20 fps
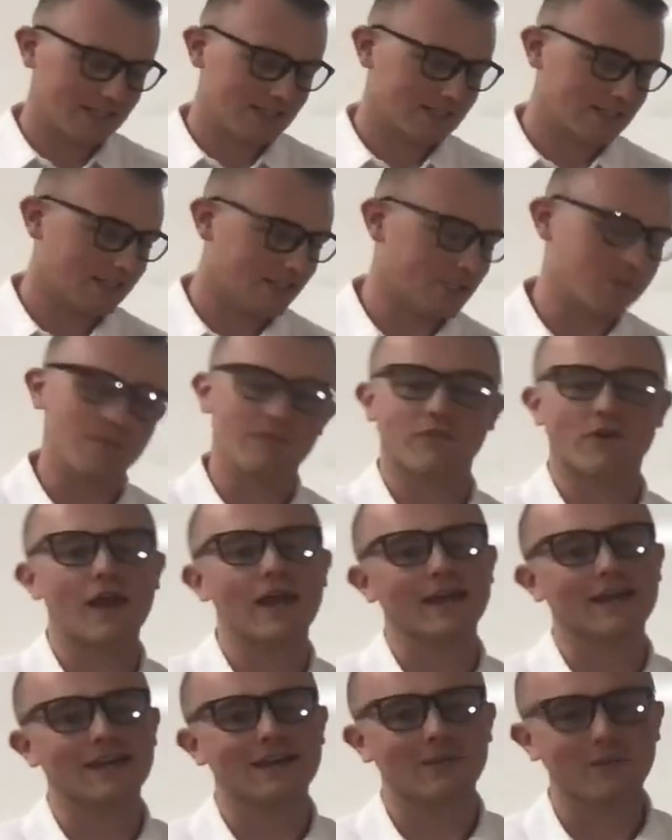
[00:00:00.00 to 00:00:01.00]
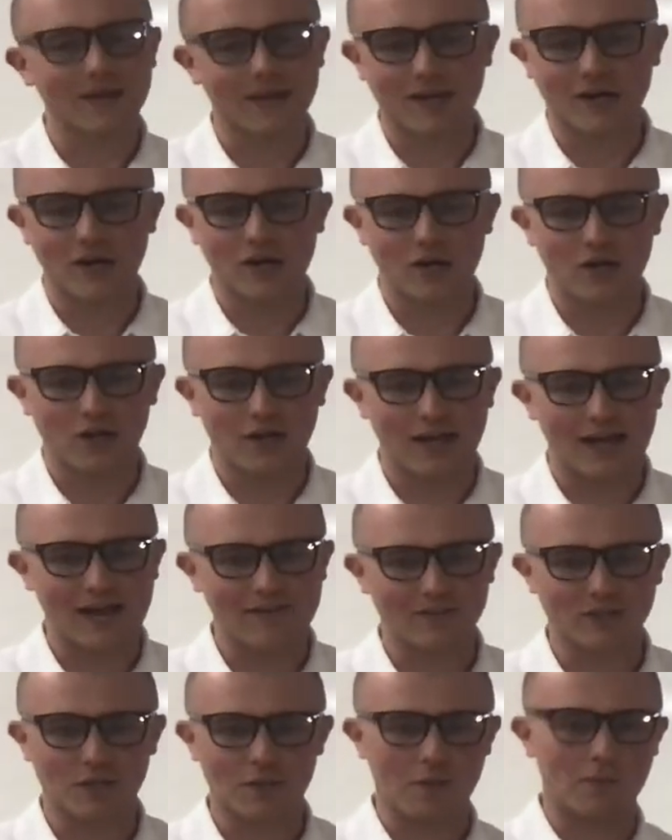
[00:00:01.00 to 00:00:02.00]
let's be frank, we could all
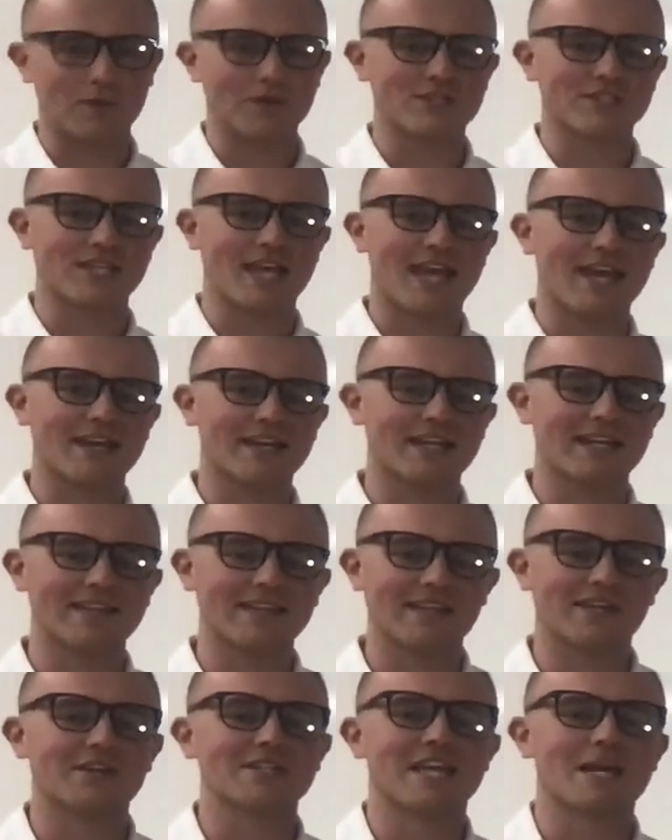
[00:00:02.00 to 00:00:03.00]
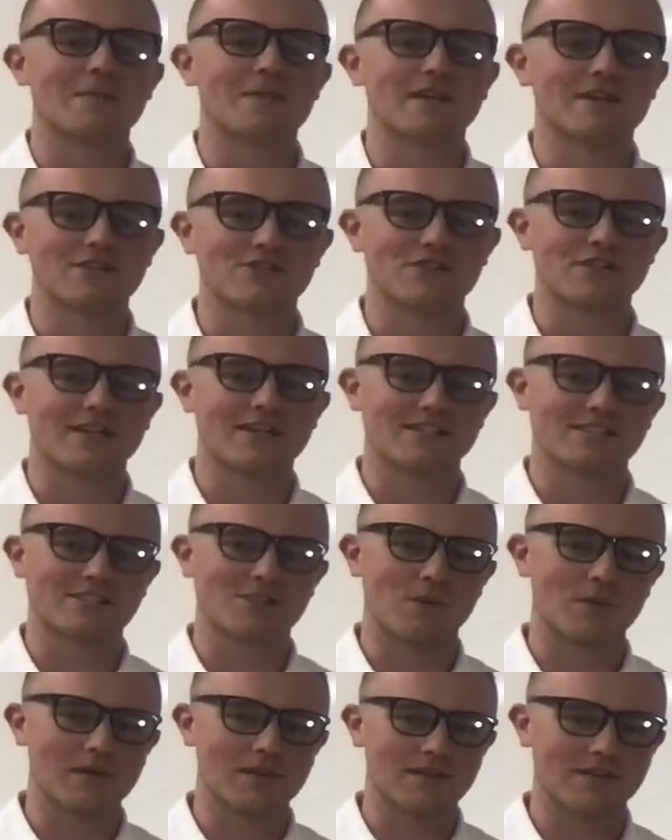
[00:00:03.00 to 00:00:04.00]
have a little bit more sanity in the entertainment industry because
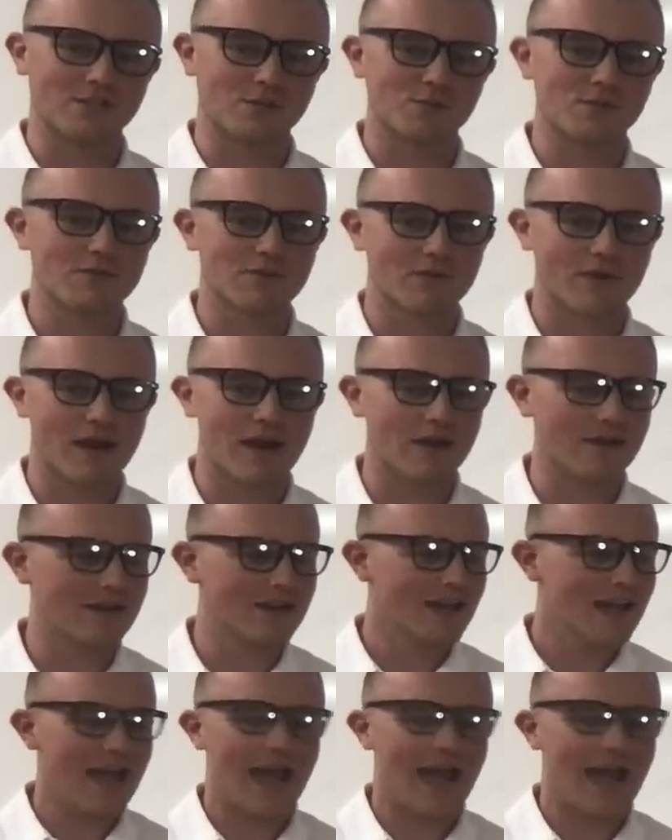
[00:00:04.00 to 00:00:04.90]
so many things are moving around